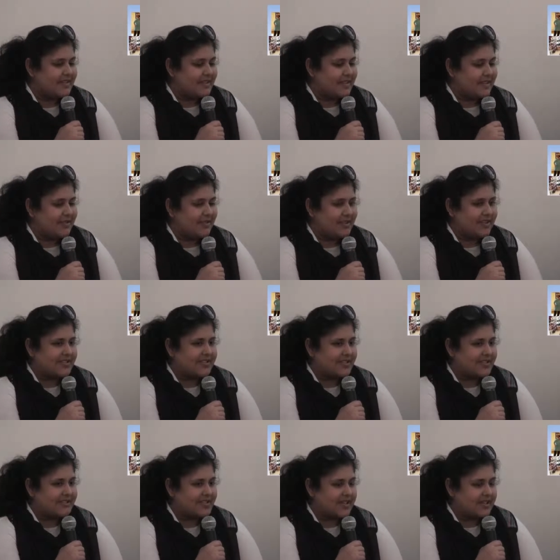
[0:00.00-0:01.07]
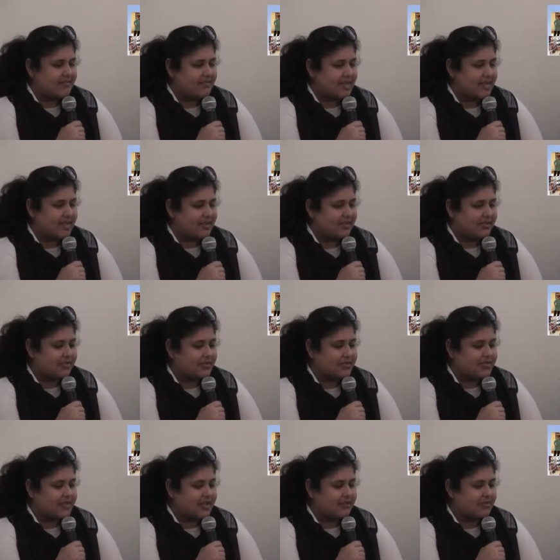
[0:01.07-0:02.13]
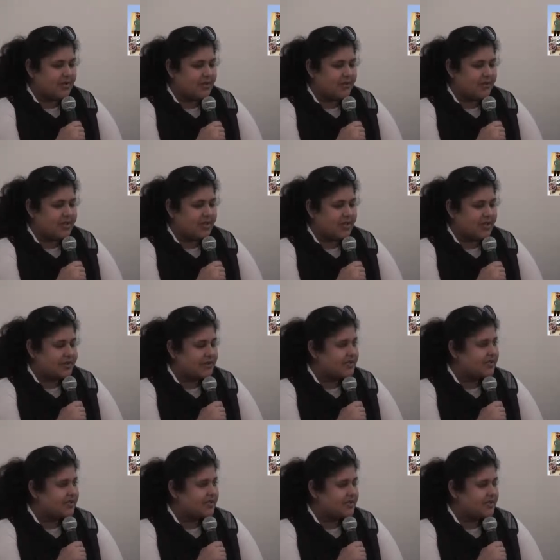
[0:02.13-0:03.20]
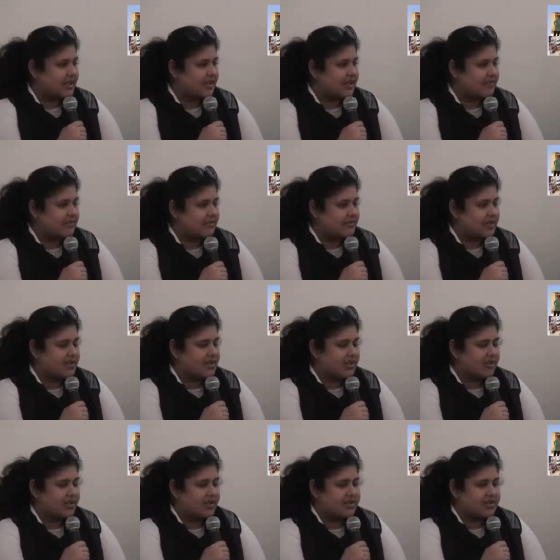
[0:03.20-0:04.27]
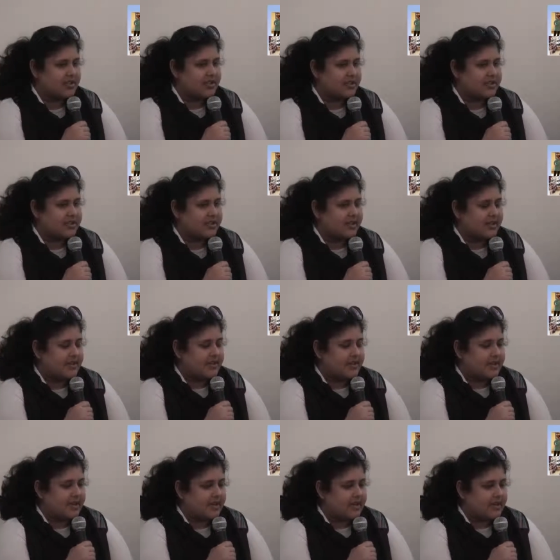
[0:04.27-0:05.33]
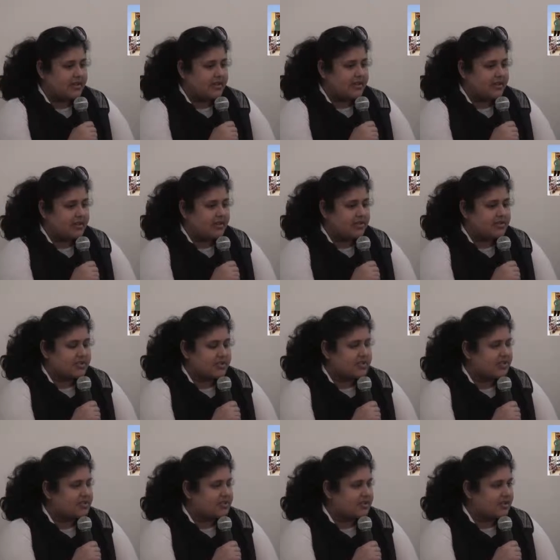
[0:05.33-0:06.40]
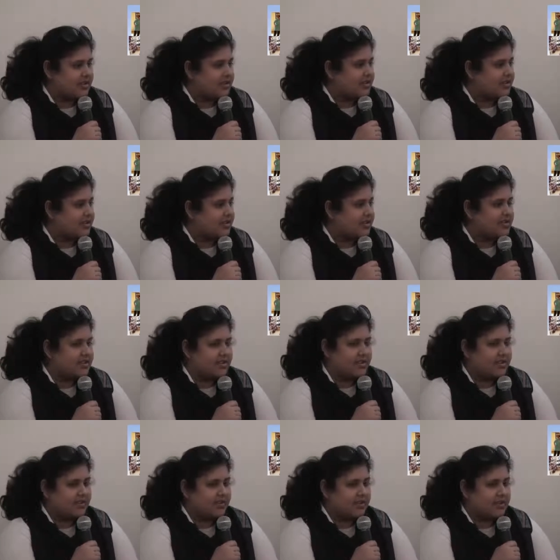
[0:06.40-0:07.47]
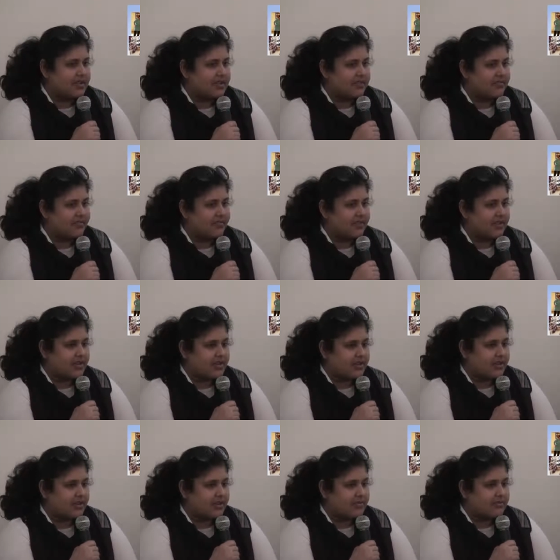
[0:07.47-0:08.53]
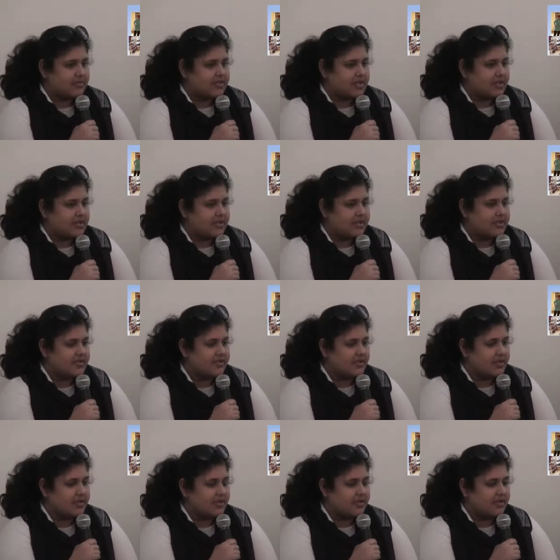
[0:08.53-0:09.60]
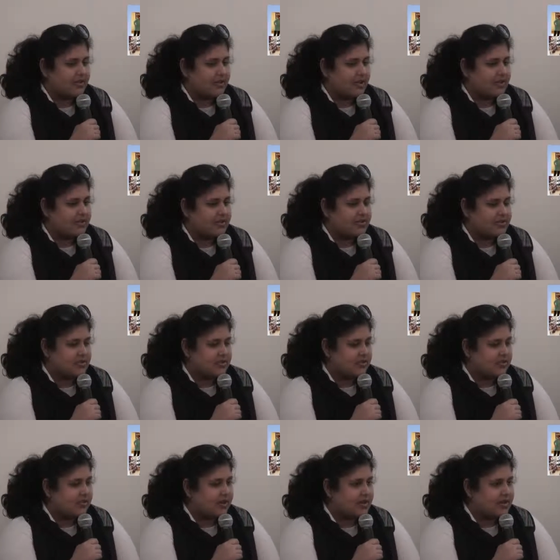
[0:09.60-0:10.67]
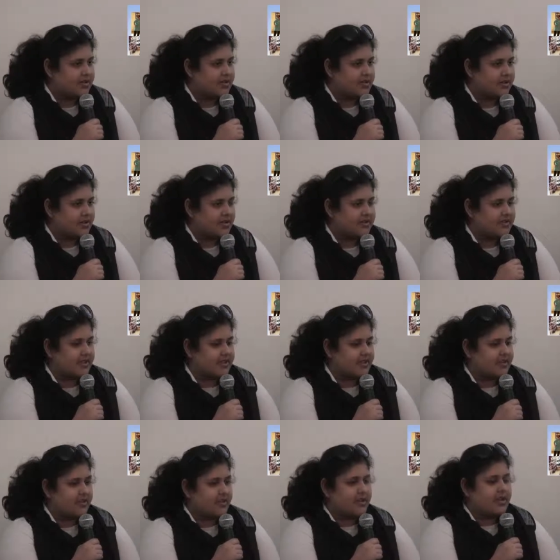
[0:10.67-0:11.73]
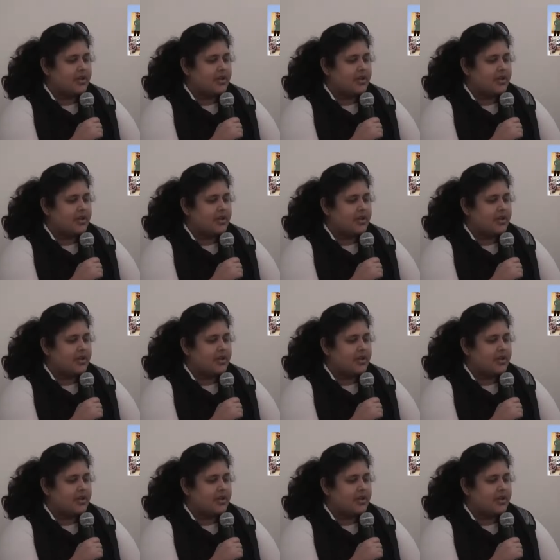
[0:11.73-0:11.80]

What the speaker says: For exams and my course and my videos, I can take pictures and use the internet for the searches for the art things I do.